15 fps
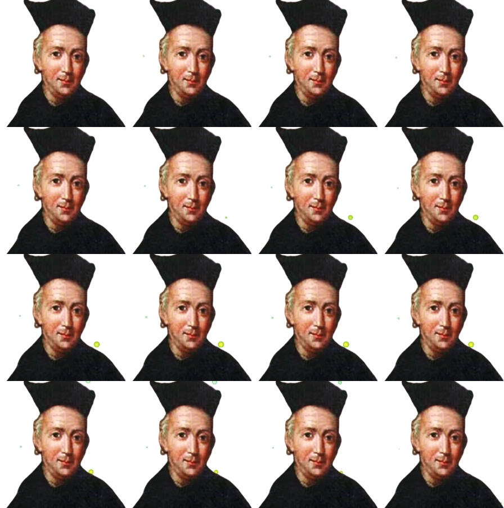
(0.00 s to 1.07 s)

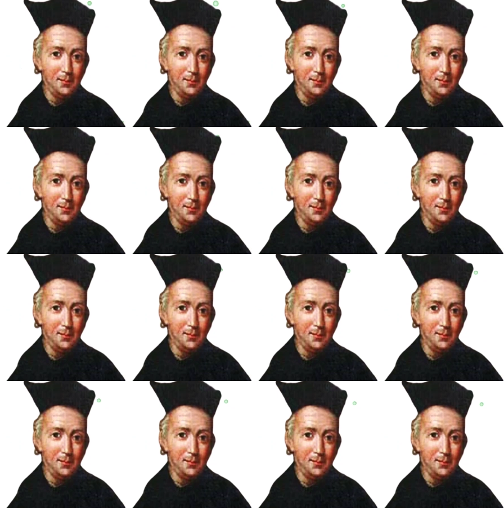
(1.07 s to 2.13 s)

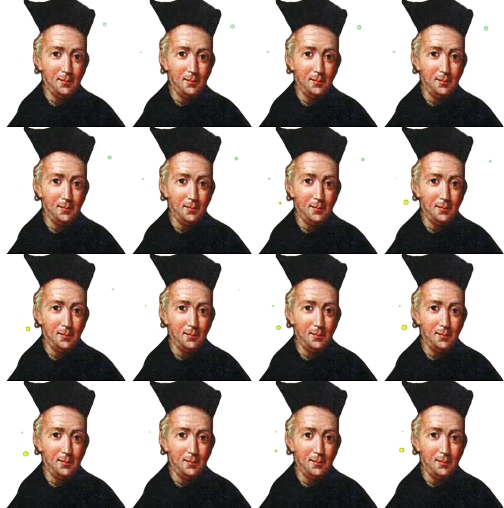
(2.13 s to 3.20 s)

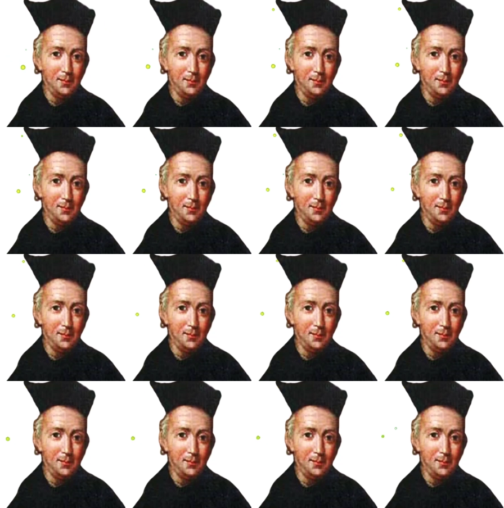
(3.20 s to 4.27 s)

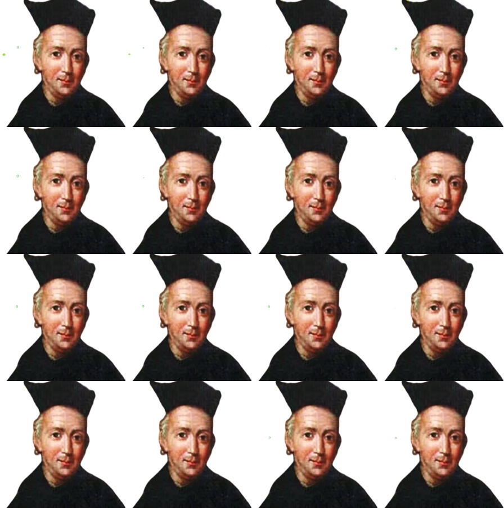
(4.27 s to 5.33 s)

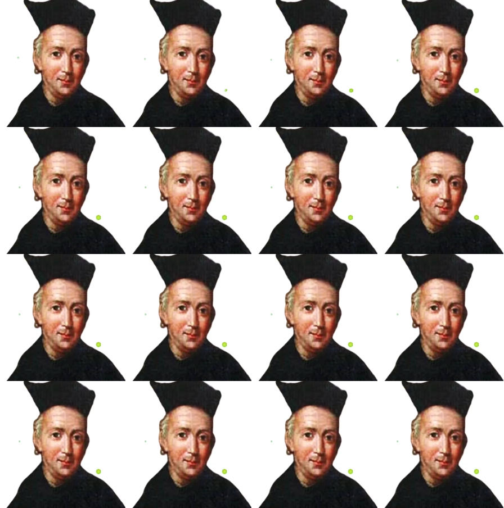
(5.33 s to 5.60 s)
This is a still picture; no speech is visible.